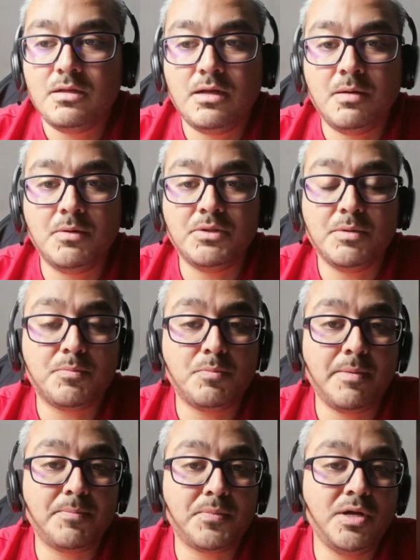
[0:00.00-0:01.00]
about
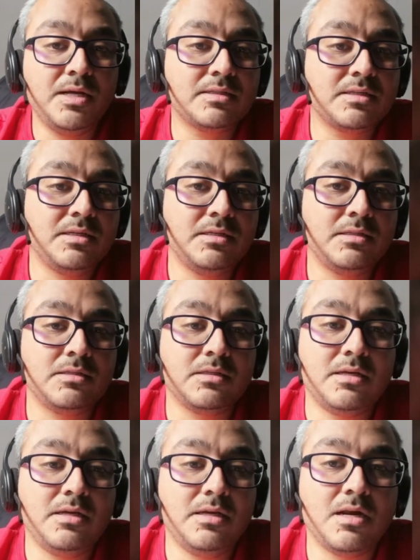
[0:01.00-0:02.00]
my project
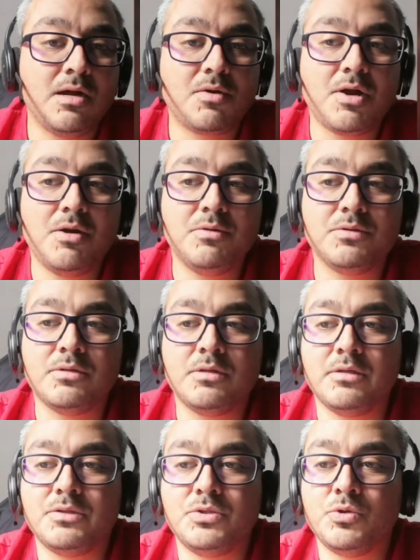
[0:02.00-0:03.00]
here around
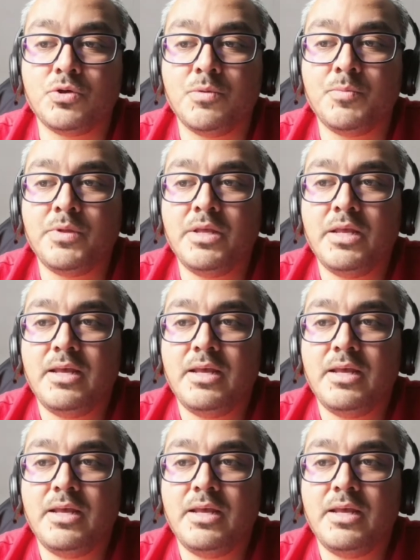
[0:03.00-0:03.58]
Europe.